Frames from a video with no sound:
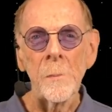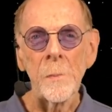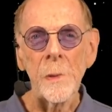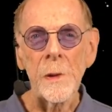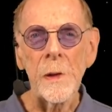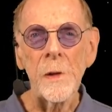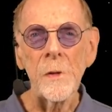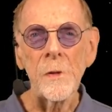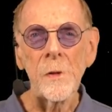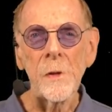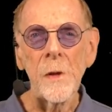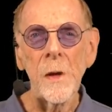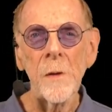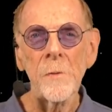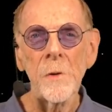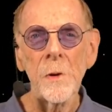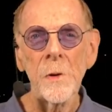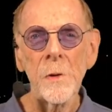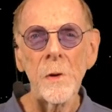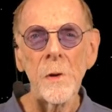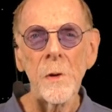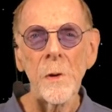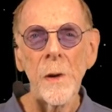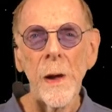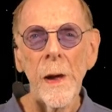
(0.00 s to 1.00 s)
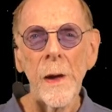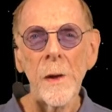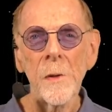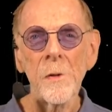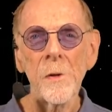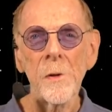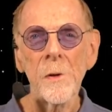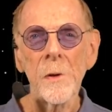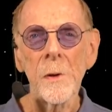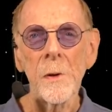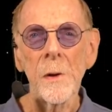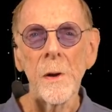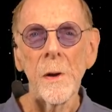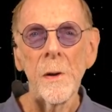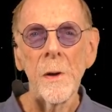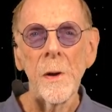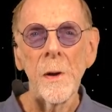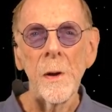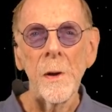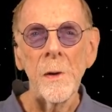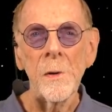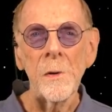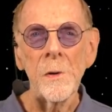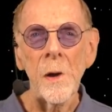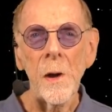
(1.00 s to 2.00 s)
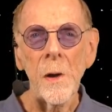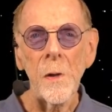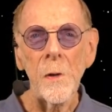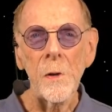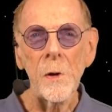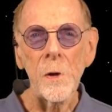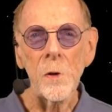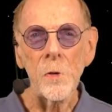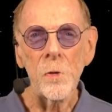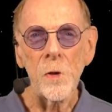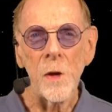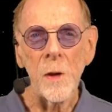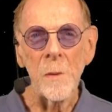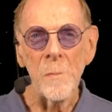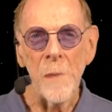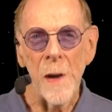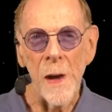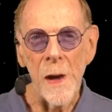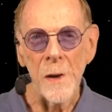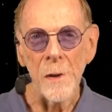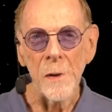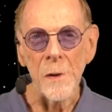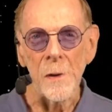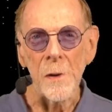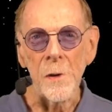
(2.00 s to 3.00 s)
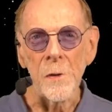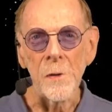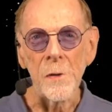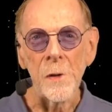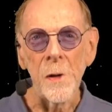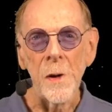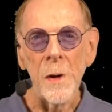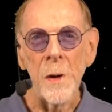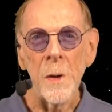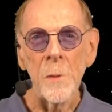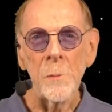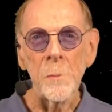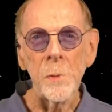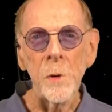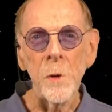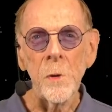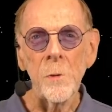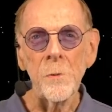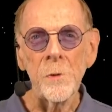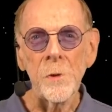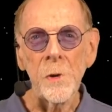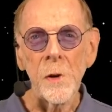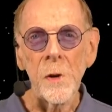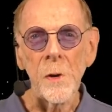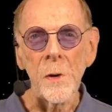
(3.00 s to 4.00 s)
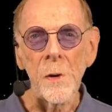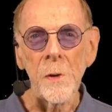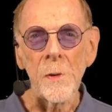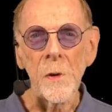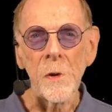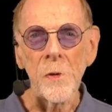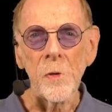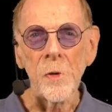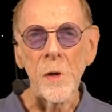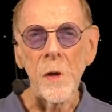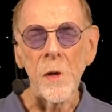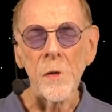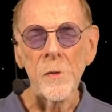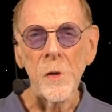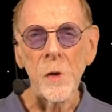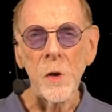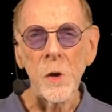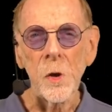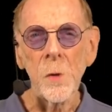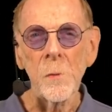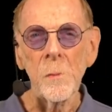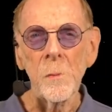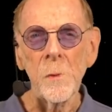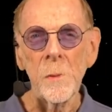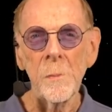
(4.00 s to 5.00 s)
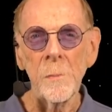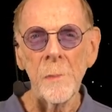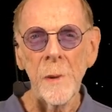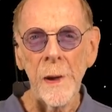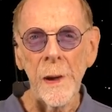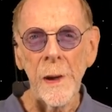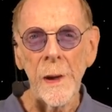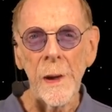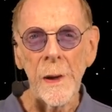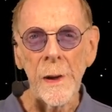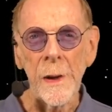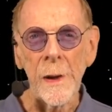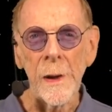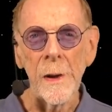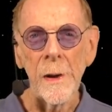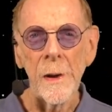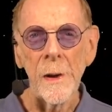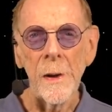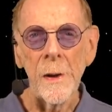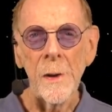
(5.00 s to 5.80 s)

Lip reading: Please give her your answer. Tell her she matters. Prove to her that she is a human being.